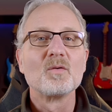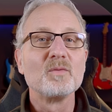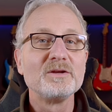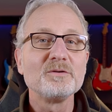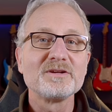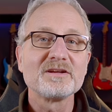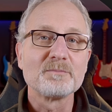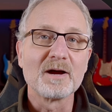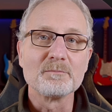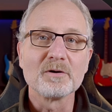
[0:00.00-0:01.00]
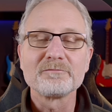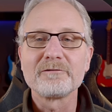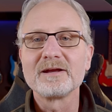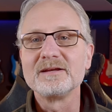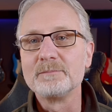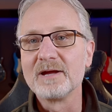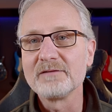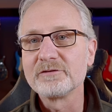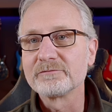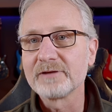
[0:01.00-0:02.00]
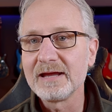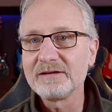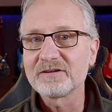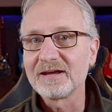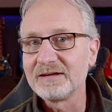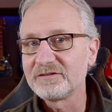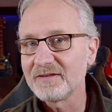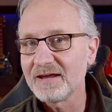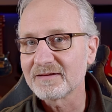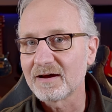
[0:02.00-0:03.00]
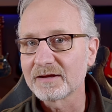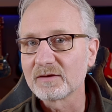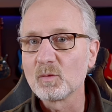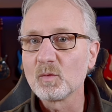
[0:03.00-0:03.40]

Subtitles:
We do this by modifying the behavior of HAState_icon,